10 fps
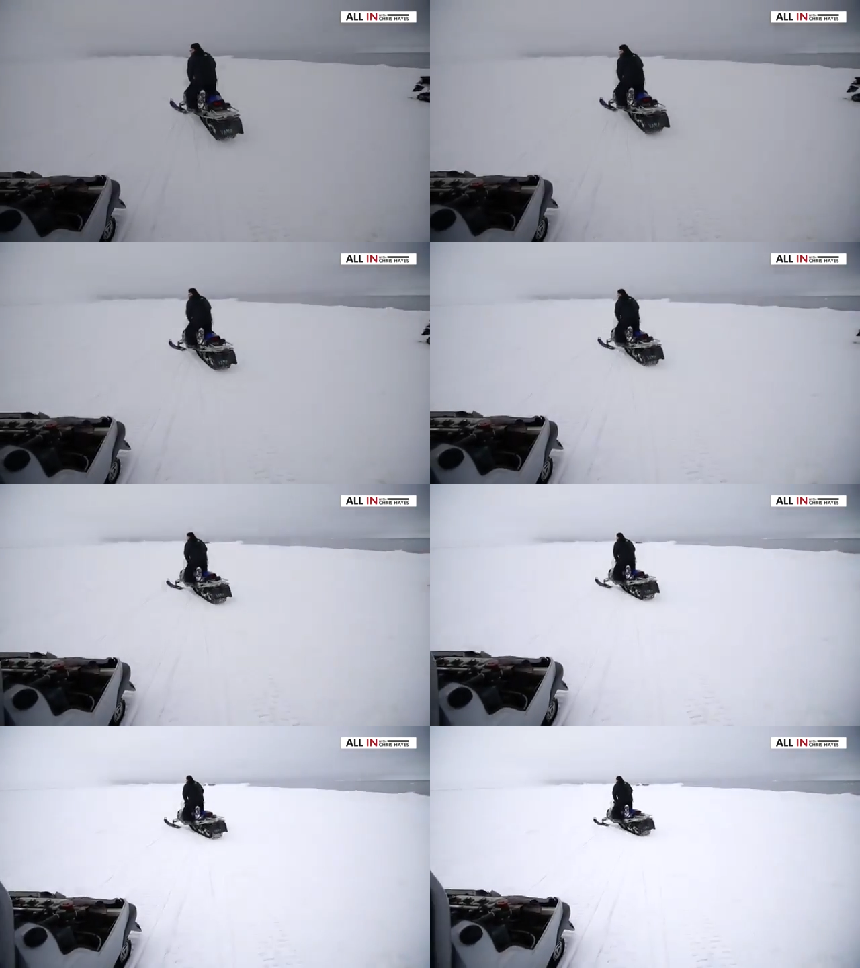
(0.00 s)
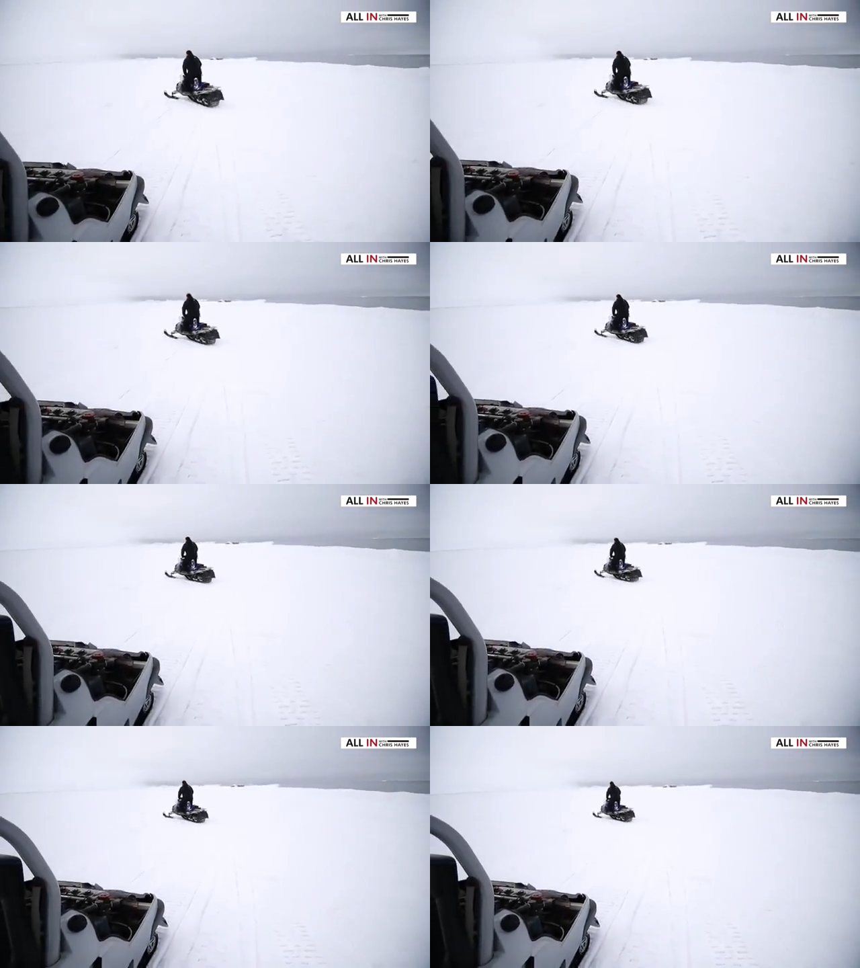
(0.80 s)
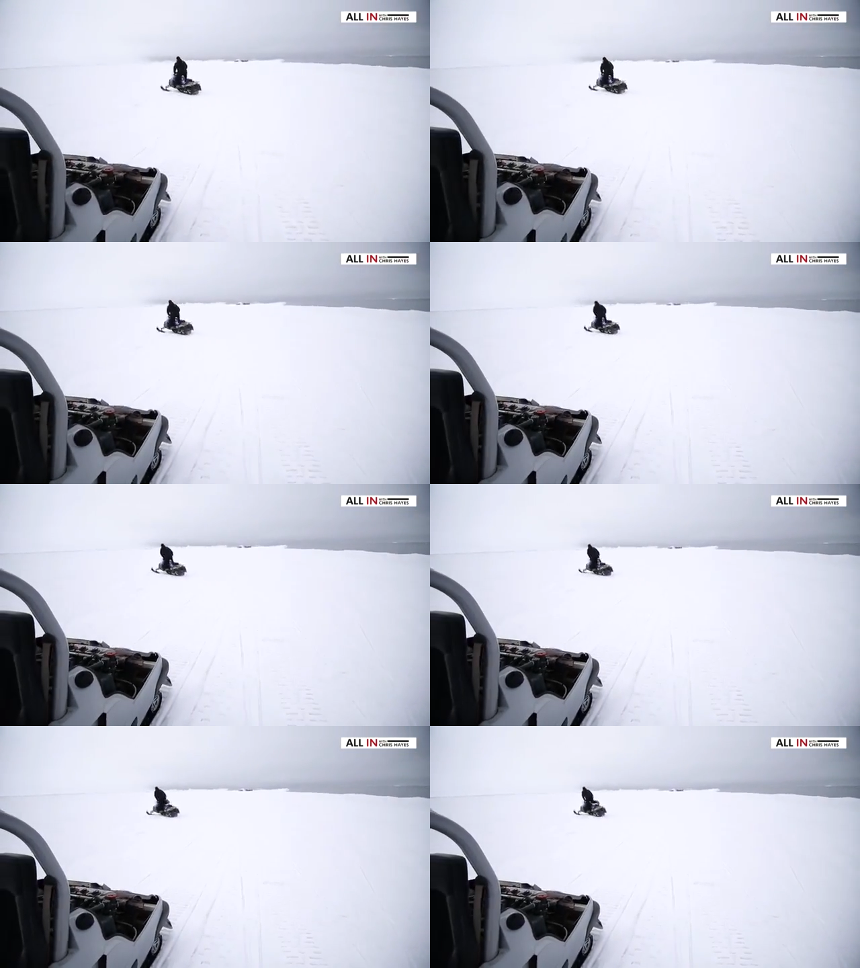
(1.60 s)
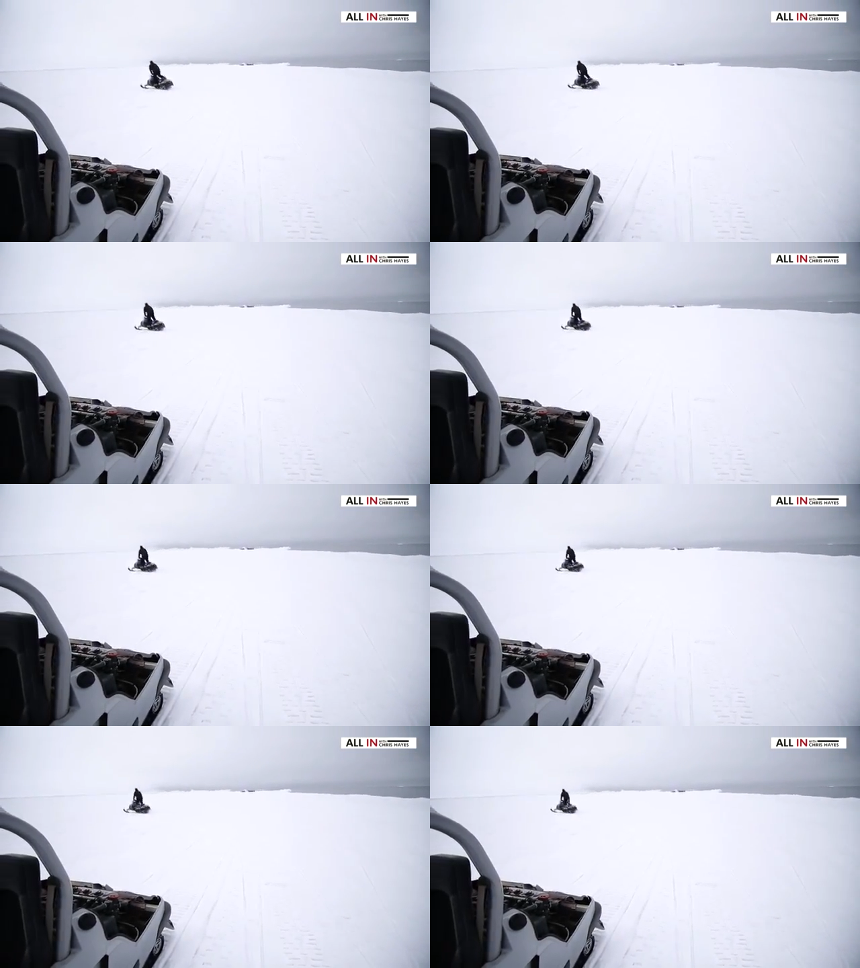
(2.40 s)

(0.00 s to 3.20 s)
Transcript: (no speaker visible)